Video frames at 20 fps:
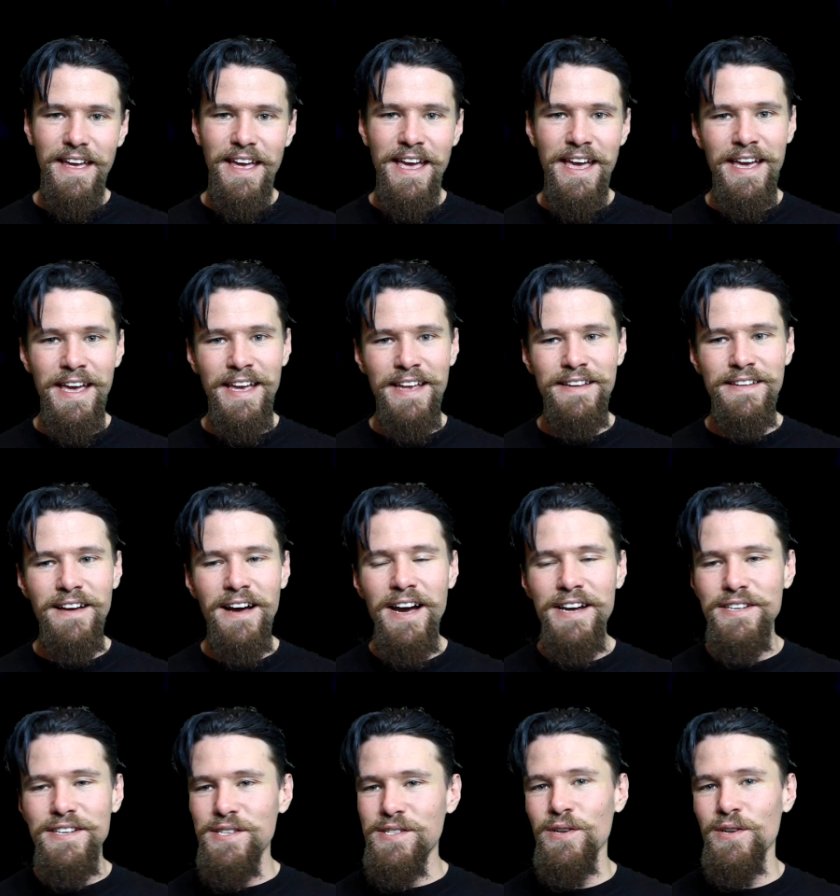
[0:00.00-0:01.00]
and
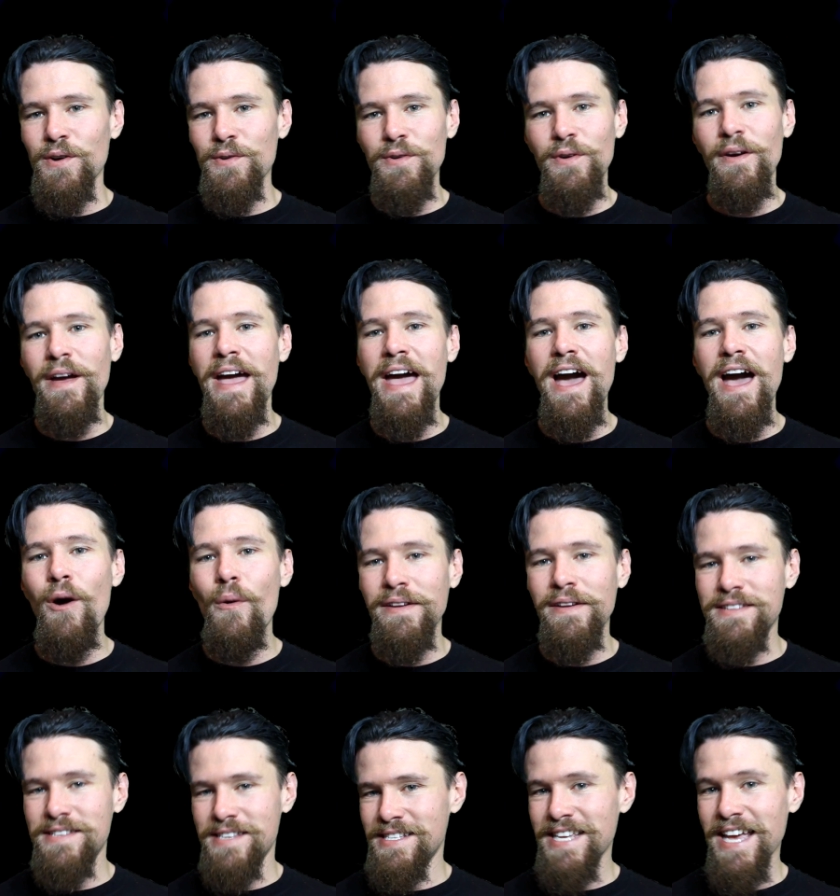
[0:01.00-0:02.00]
i just don't know how
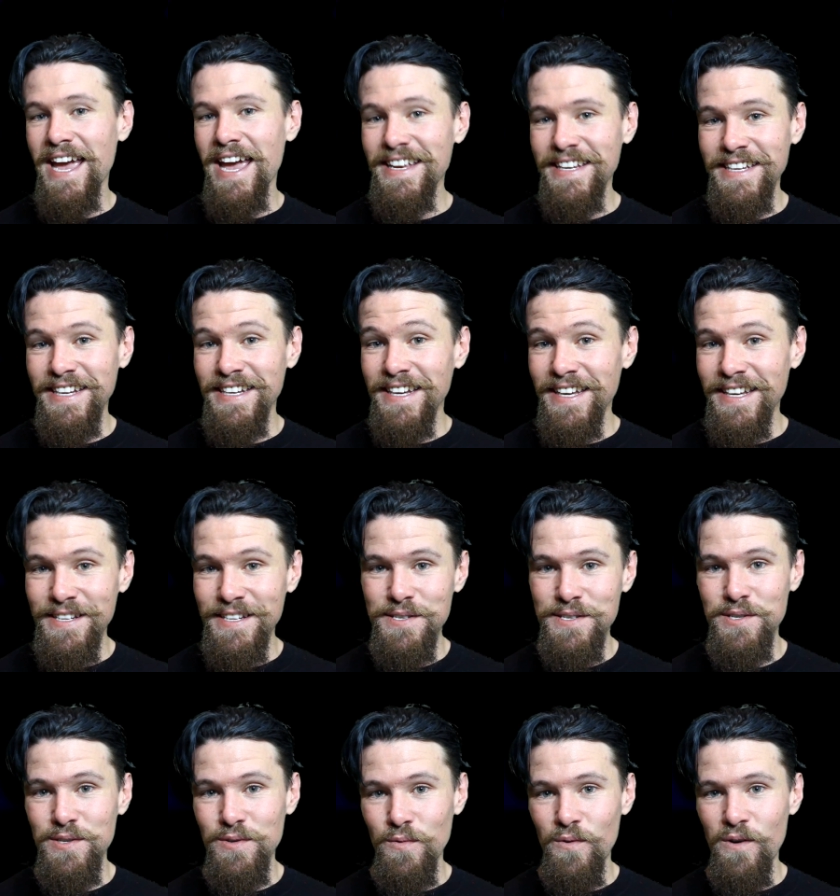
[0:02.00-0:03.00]
entertaining it
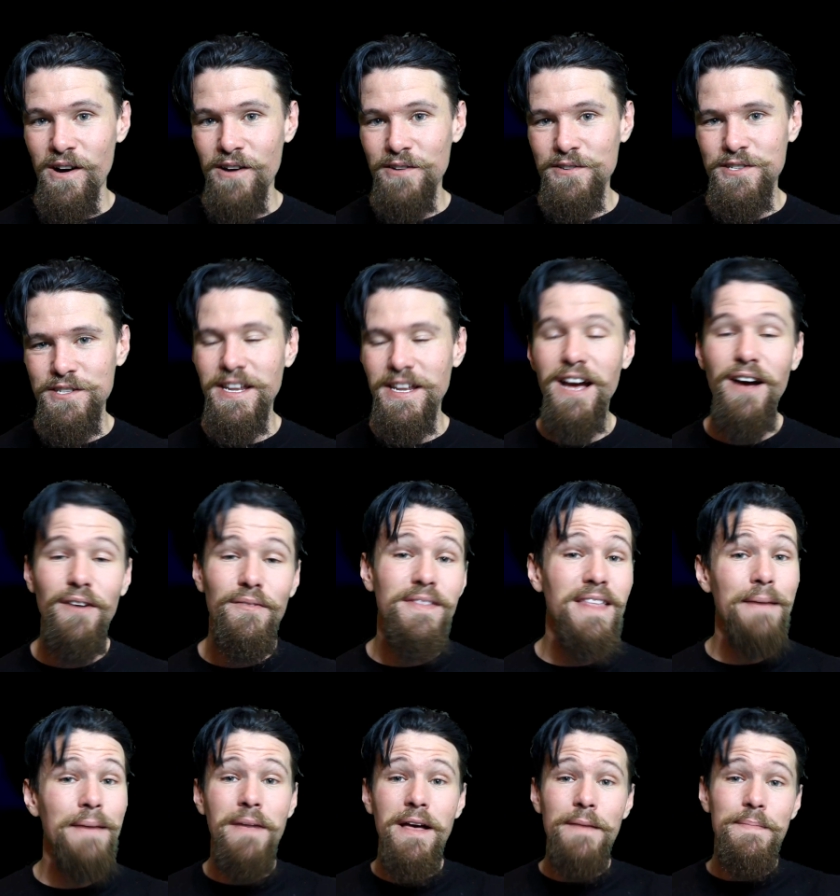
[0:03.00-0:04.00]
is to watch now
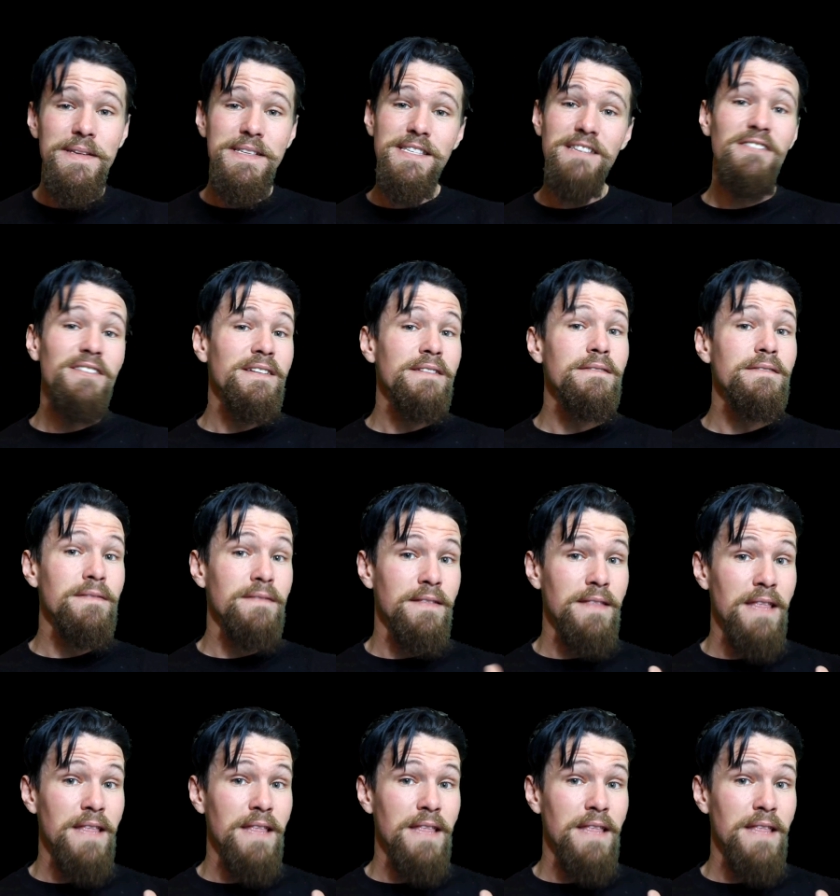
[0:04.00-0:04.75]
that might be something